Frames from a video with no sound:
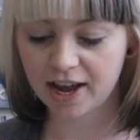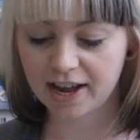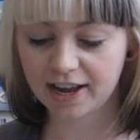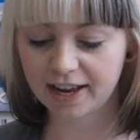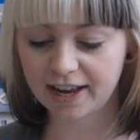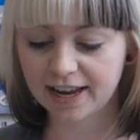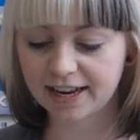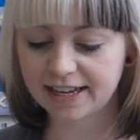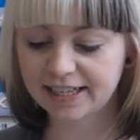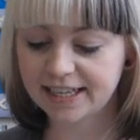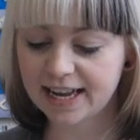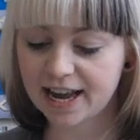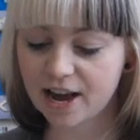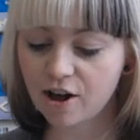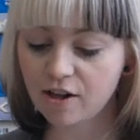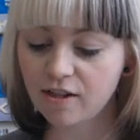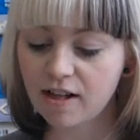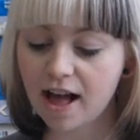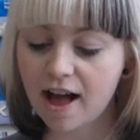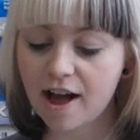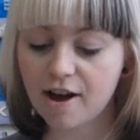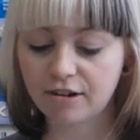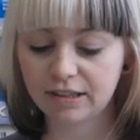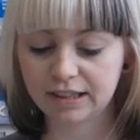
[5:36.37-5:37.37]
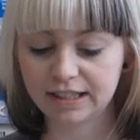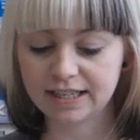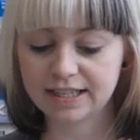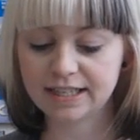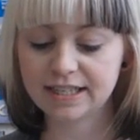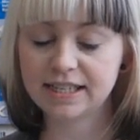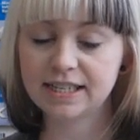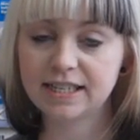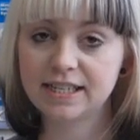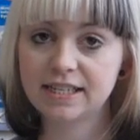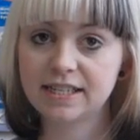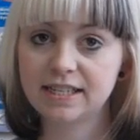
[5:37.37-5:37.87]
can tell our
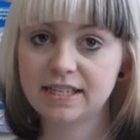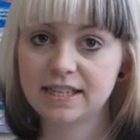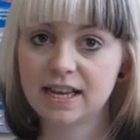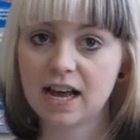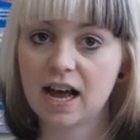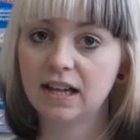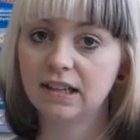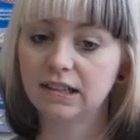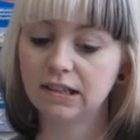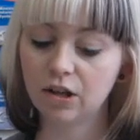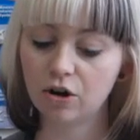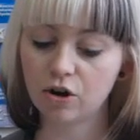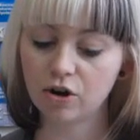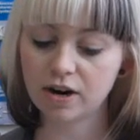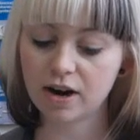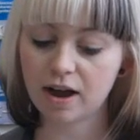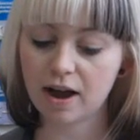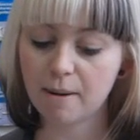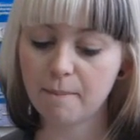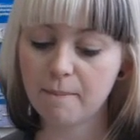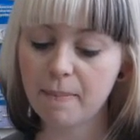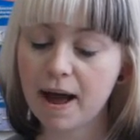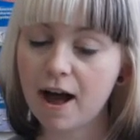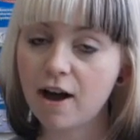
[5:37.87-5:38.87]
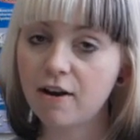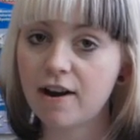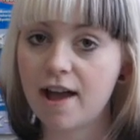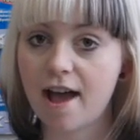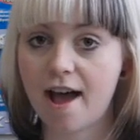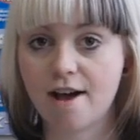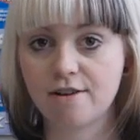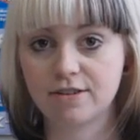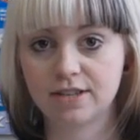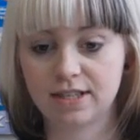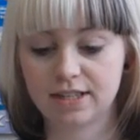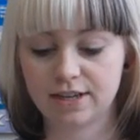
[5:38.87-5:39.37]
listeners a lot about
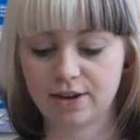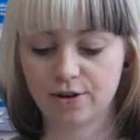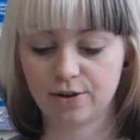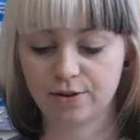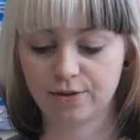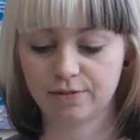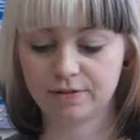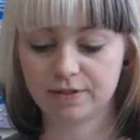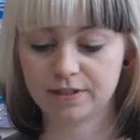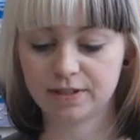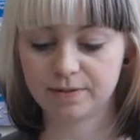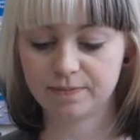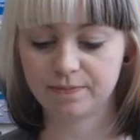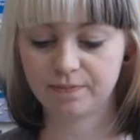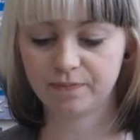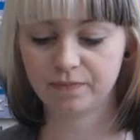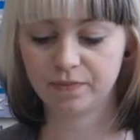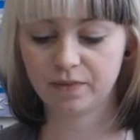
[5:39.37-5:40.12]
ourselves,